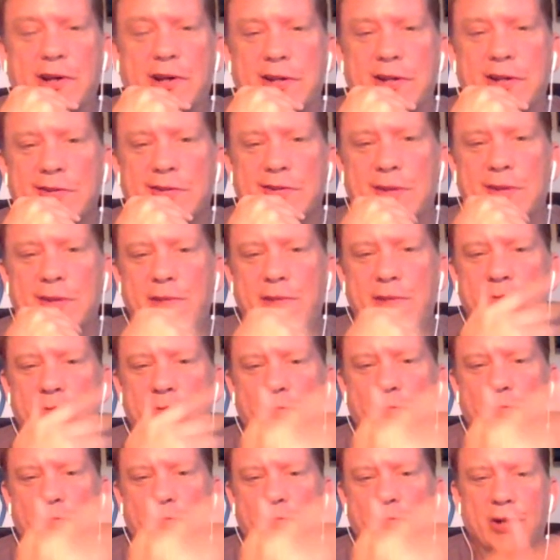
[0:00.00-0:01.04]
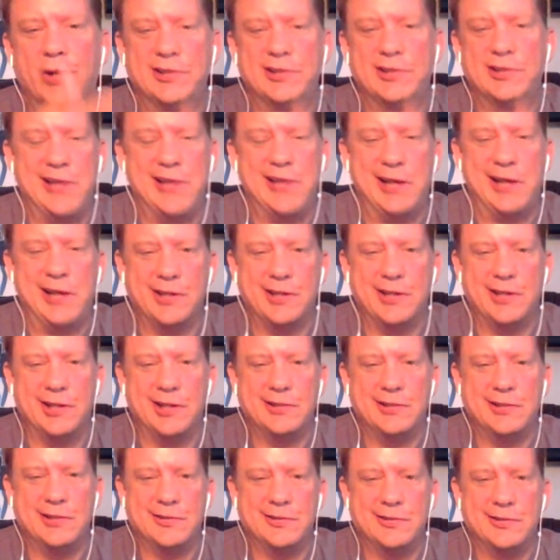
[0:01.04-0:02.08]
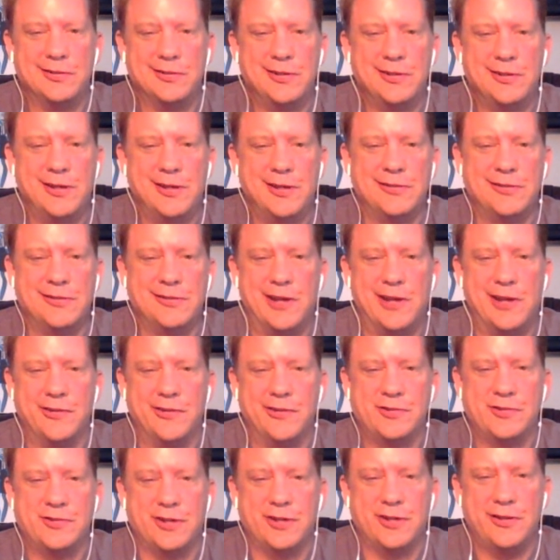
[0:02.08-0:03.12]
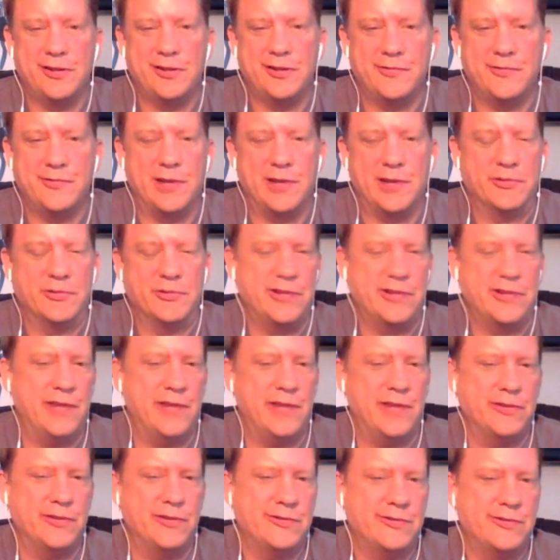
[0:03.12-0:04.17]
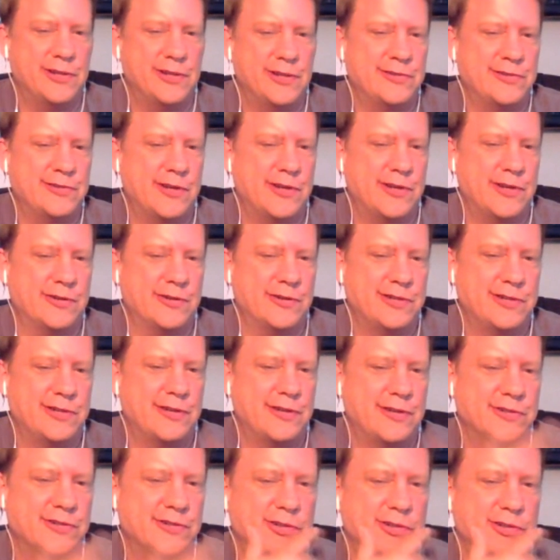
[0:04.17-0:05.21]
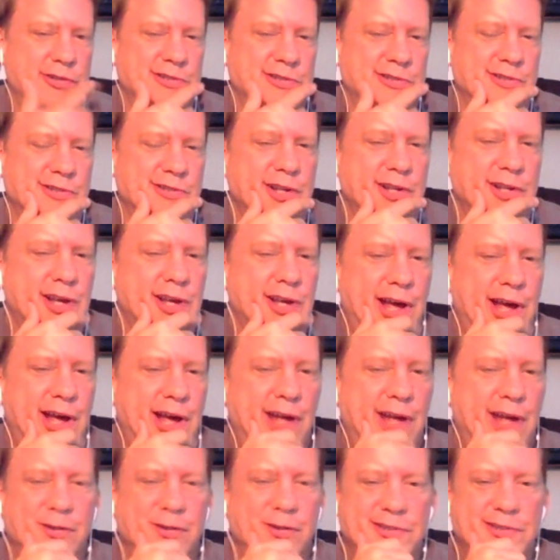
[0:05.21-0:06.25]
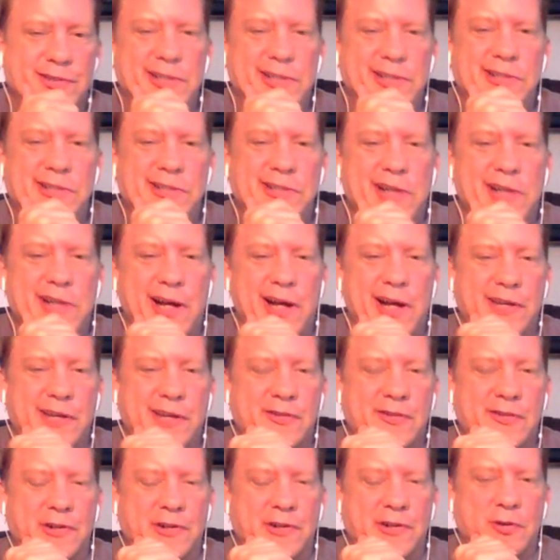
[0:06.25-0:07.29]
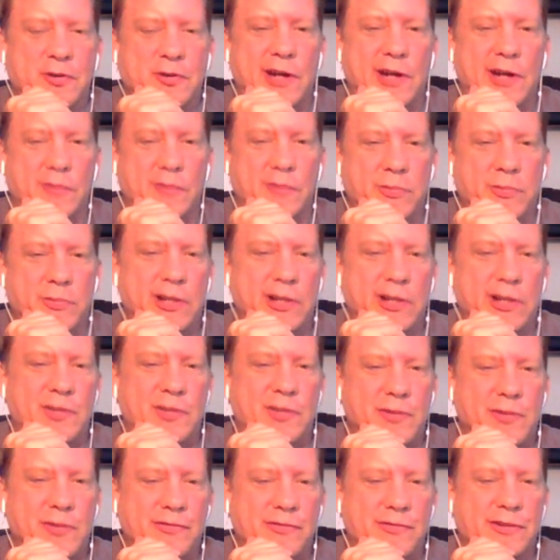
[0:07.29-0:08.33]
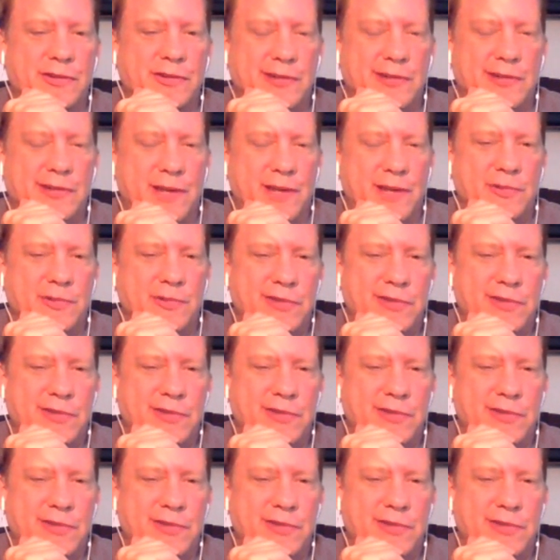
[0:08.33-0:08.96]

Because, I mean, what Shaq does is not the strength of Thomas Davis, et cetera, et cetera. So I don't see Shaq as the direct replacement to Thomas